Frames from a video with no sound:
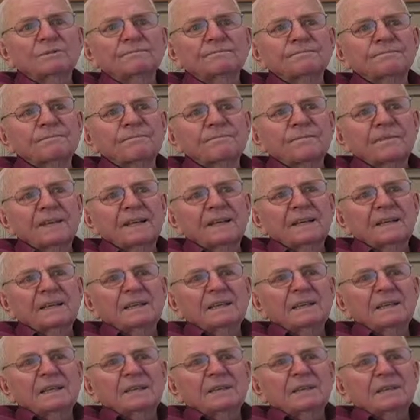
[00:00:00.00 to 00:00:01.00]
And
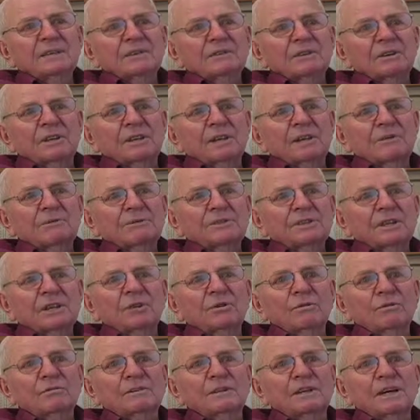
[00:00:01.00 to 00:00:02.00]
one time I thought I would
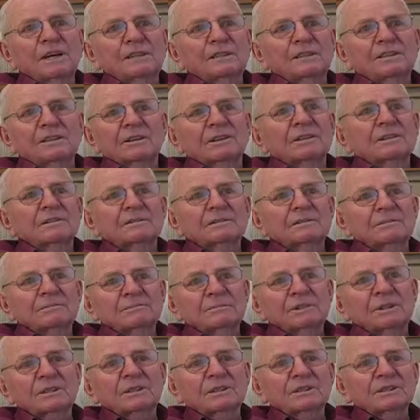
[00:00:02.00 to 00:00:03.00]
stay overnight there
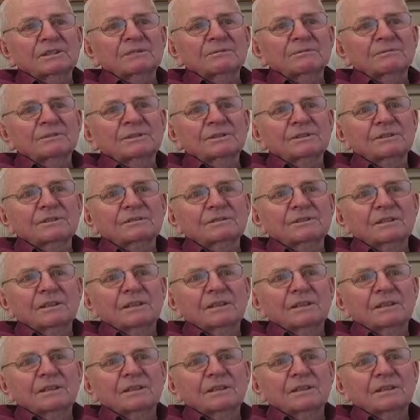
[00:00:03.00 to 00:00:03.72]
because it was